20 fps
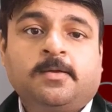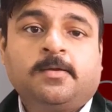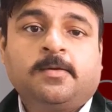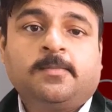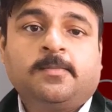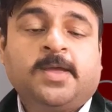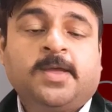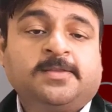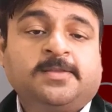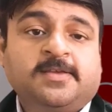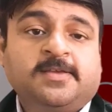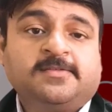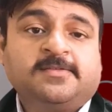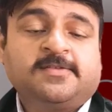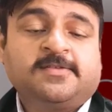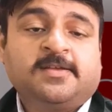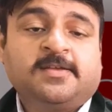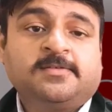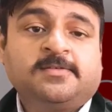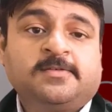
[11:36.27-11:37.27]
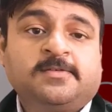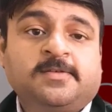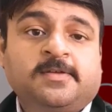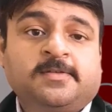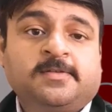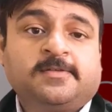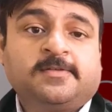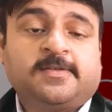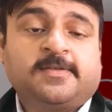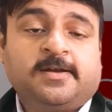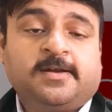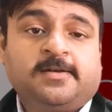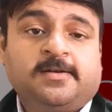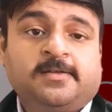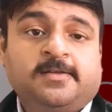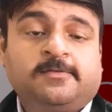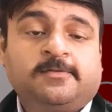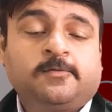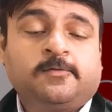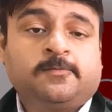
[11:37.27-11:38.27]
Make these changes in the
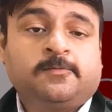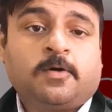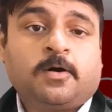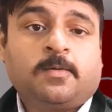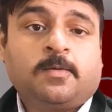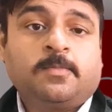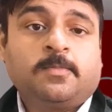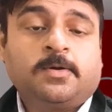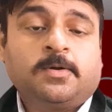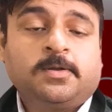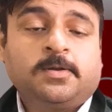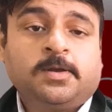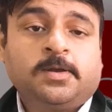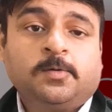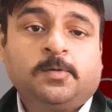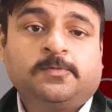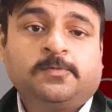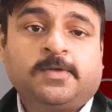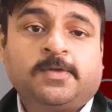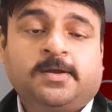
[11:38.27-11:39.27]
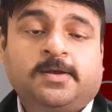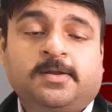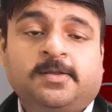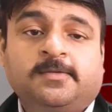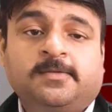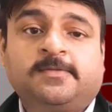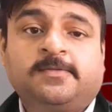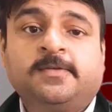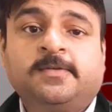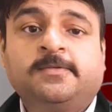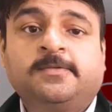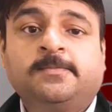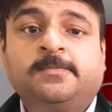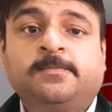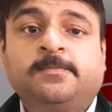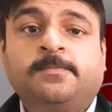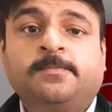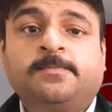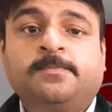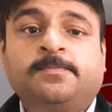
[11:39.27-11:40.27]
sentence to form new sentences.
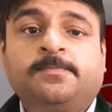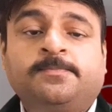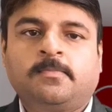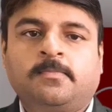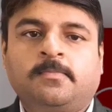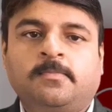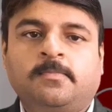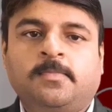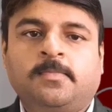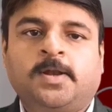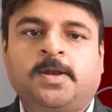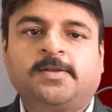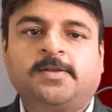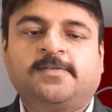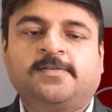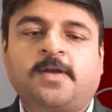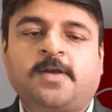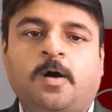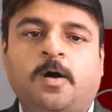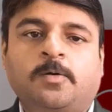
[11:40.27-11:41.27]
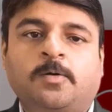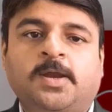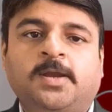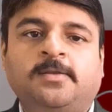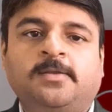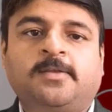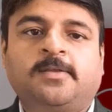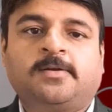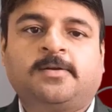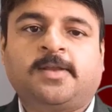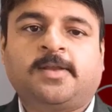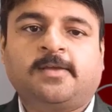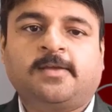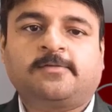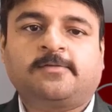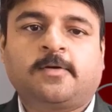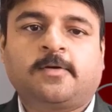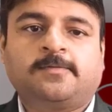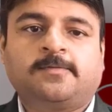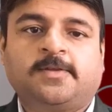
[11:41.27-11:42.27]
Let us now read the
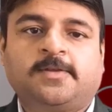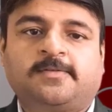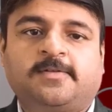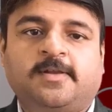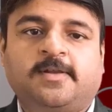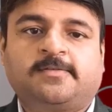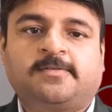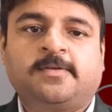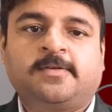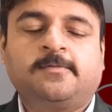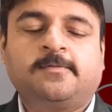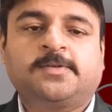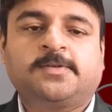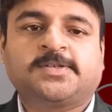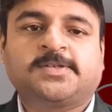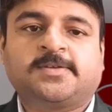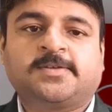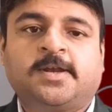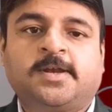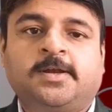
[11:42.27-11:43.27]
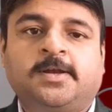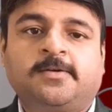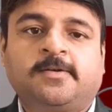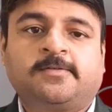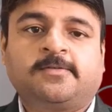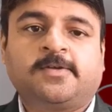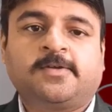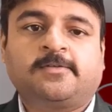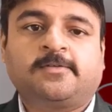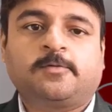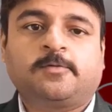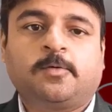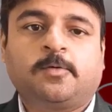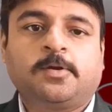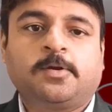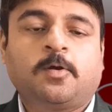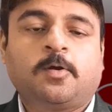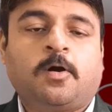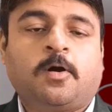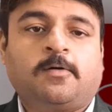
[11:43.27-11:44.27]
text of this lesson, which is an interesting
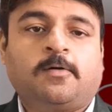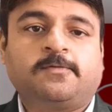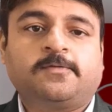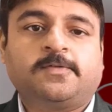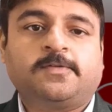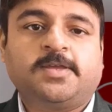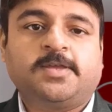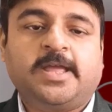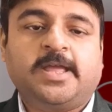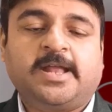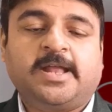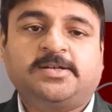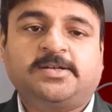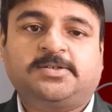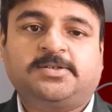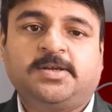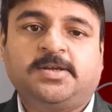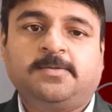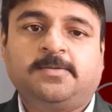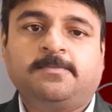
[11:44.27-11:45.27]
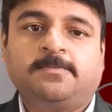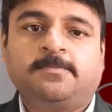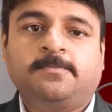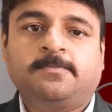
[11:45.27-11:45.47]
story of Tianqi.